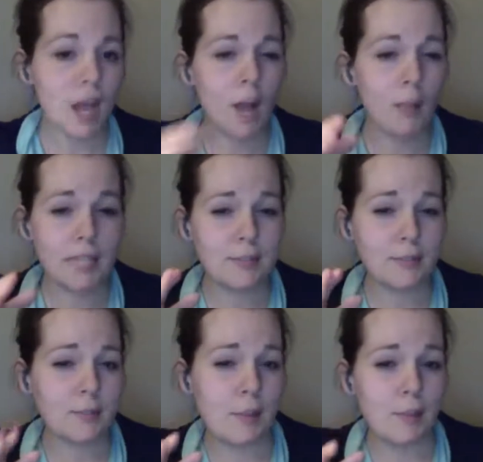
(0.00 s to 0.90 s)
a couple days
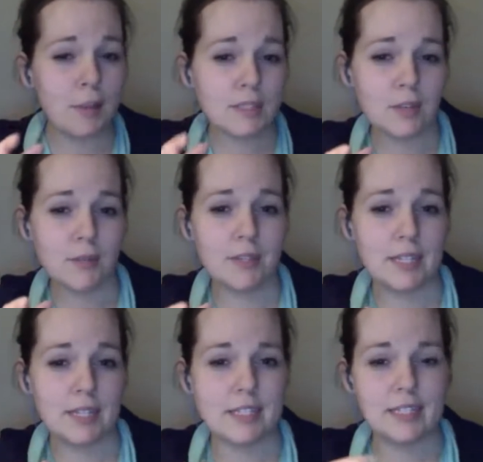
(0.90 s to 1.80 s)
before my book's going to
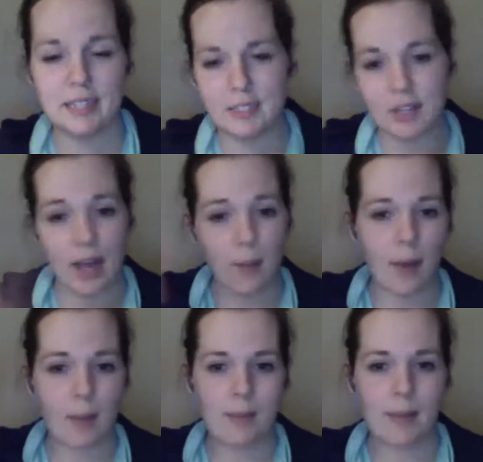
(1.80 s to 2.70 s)
release, because then it's going to
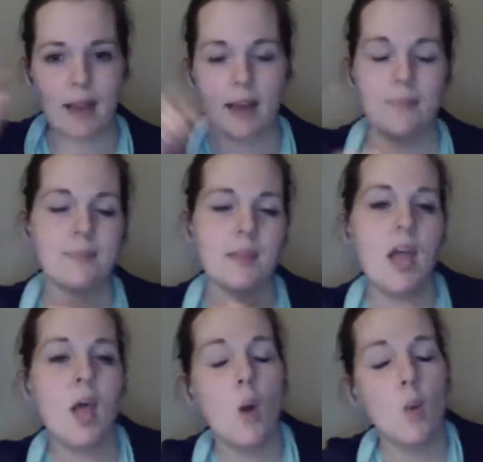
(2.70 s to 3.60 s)
help pop me back up.
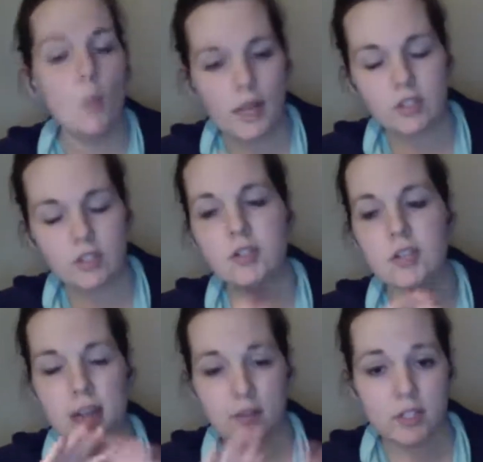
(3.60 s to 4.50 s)
Which you
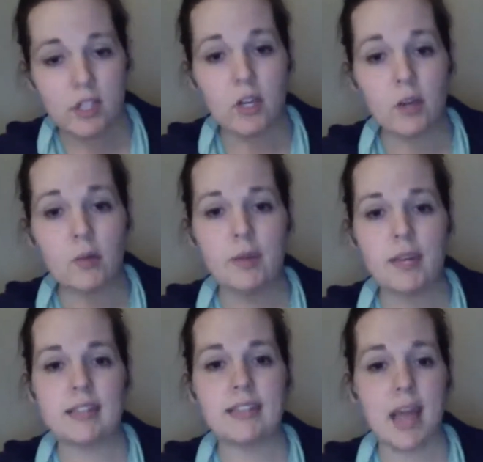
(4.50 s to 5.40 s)
should never do,
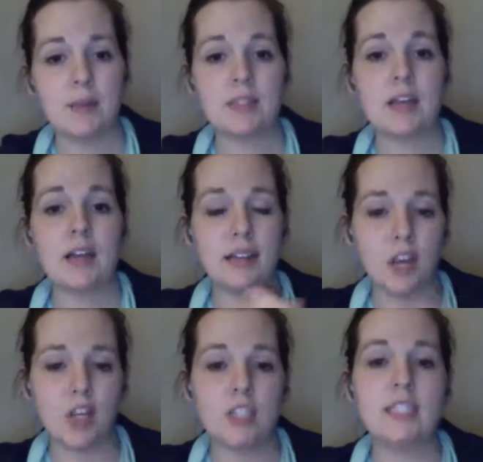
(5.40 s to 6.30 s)
because Amazon
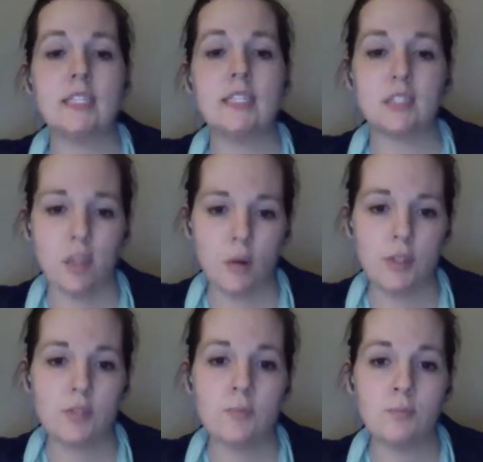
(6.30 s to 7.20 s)
guarantees the
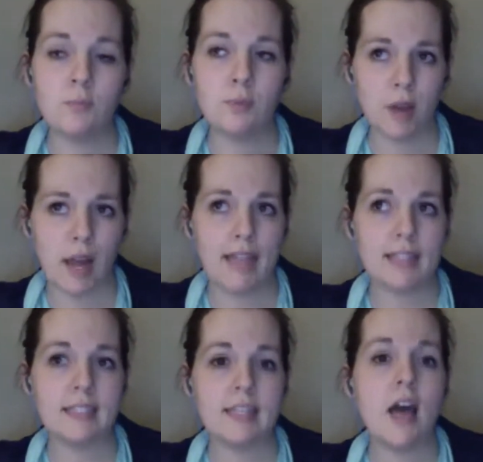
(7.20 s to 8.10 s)
lowest
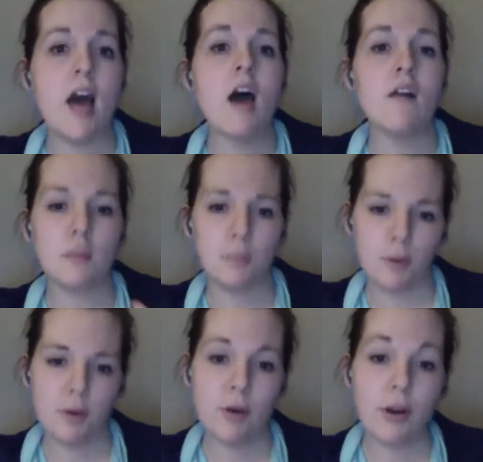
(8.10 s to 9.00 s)
price of the
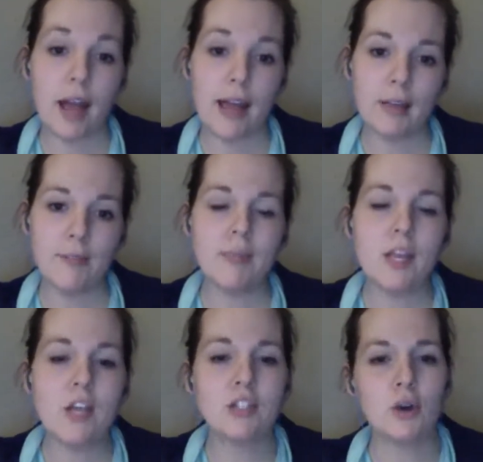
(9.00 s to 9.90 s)
pre-order item.
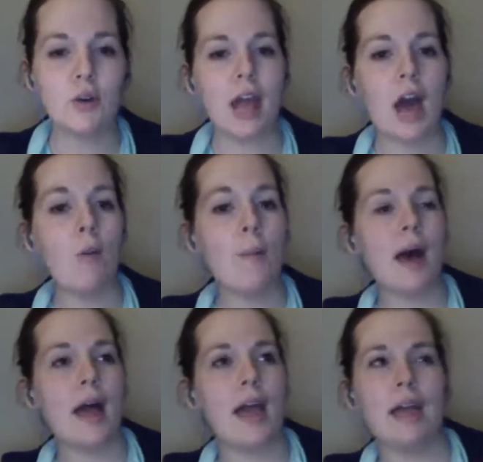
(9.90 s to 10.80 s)
So now
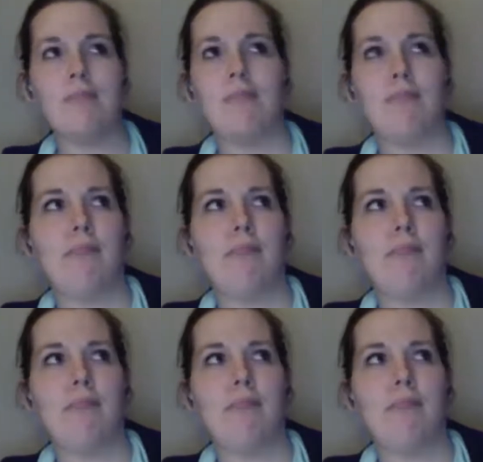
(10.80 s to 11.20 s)
I